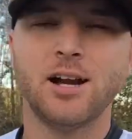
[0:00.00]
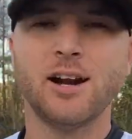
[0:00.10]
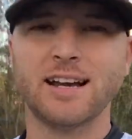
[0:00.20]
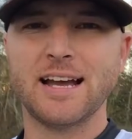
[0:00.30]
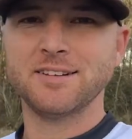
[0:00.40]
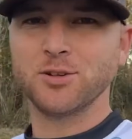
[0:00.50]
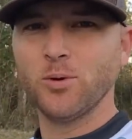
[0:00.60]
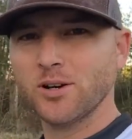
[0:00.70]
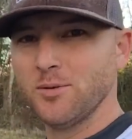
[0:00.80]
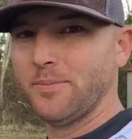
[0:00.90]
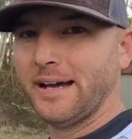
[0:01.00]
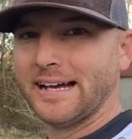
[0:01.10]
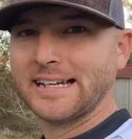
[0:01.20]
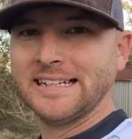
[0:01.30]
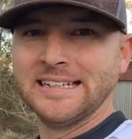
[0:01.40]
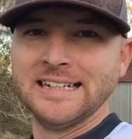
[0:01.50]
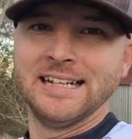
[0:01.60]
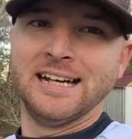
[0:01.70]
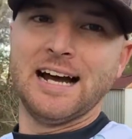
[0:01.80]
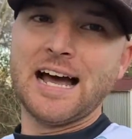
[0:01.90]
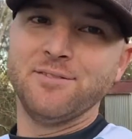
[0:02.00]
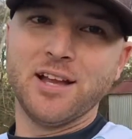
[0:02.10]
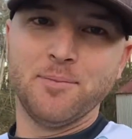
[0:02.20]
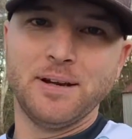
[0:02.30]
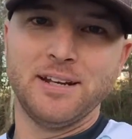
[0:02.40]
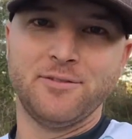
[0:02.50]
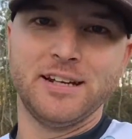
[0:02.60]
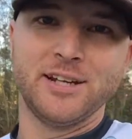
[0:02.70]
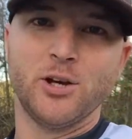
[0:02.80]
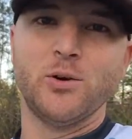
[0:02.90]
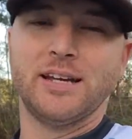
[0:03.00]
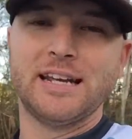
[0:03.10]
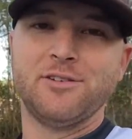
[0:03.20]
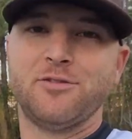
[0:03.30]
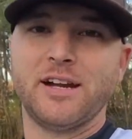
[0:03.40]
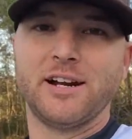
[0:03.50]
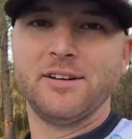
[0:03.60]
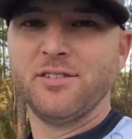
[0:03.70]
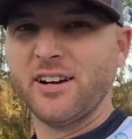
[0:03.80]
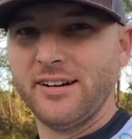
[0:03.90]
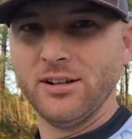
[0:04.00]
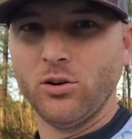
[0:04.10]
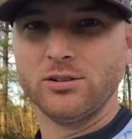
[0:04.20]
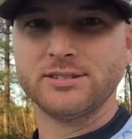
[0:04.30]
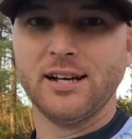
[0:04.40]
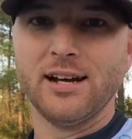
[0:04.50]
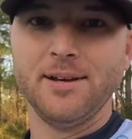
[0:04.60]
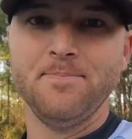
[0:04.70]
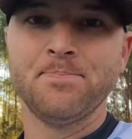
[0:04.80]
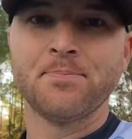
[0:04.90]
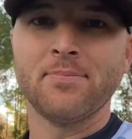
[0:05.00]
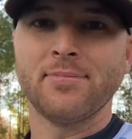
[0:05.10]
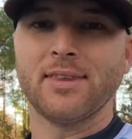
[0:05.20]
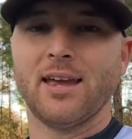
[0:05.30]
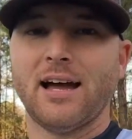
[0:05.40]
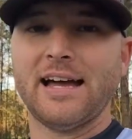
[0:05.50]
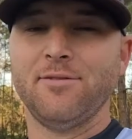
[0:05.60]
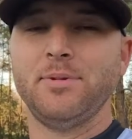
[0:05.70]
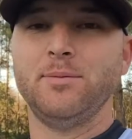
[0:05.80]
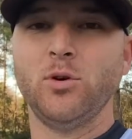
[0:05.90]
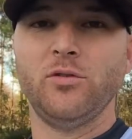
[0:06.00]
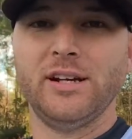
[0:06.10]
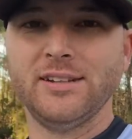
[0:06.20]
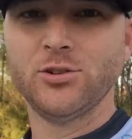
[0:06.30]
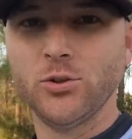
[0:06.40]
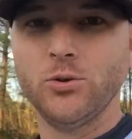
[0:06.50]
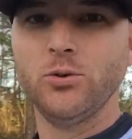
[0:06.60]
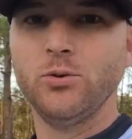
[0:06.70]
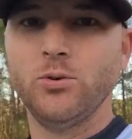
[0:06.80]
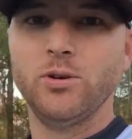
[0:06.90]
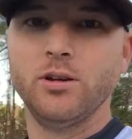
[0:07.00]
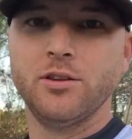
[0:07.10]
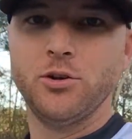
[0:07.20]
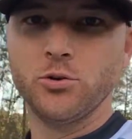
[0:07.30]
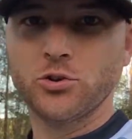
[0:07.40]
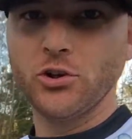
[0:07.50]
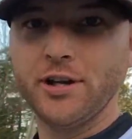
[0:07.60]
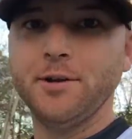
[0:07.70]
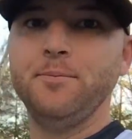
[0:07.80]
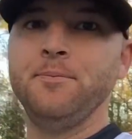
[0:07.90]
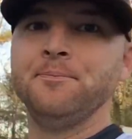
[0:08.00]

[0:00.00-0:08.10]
Alright guys, so welcome back. I have not made a video in a very long time. I have been moving into the new crib.